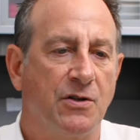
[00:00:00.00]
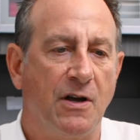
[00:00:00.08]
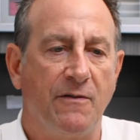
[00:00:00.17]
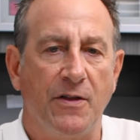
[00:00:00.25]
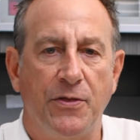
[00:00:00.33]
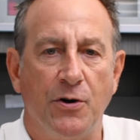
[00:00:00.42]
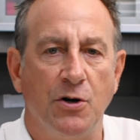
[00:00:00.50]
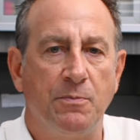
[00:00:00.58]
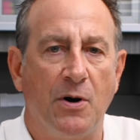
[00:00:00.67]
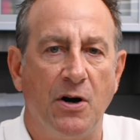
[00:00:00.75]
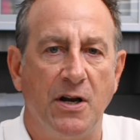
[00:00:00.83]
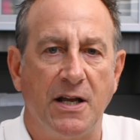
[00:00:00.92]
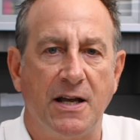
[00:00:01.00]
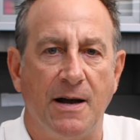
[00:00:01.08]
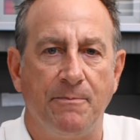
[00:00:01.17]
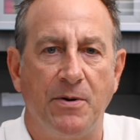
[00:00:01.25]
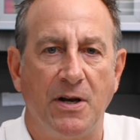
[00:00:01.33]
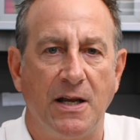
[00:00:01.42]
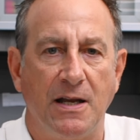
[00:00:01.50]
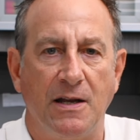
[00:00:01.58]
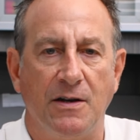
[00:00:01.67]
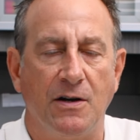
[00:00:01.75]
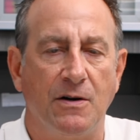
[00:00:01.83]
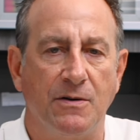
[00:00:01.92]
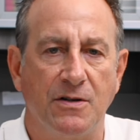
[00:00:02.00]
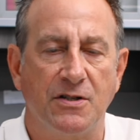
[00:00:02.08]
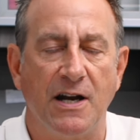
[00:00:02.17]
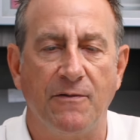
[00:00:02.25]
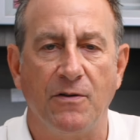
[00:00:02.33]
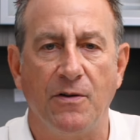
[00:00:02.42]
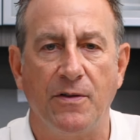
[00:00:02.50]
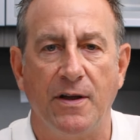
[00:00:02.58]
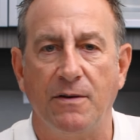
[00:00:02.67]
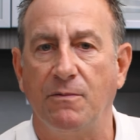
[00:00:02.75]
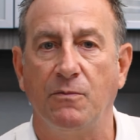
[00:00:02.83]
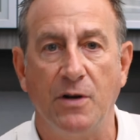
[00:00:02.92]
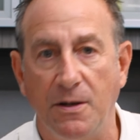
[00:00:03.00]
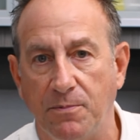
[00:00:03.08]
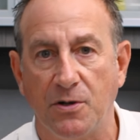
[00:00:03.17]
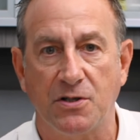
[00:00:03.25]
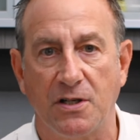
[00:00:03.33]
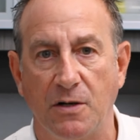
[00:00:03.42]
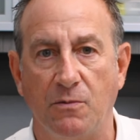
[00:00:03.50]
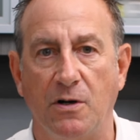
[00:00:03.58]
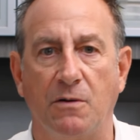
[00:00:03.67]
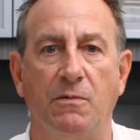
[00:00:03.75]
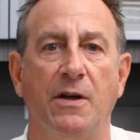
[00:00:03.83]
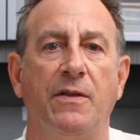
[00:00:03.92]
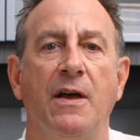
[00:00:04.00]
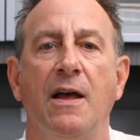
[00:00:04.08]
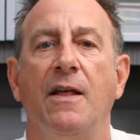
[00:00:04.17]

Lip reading: you have a third-party company, and there are several that we personally work with